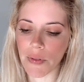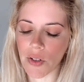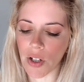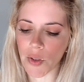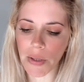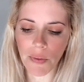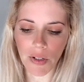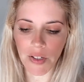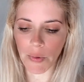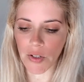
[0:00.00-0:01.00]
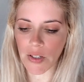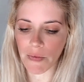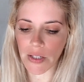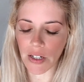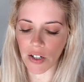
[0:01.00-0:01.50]
you know, other people that experienced
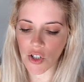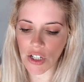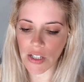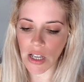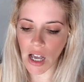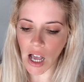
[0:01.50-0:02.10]
miscarriages,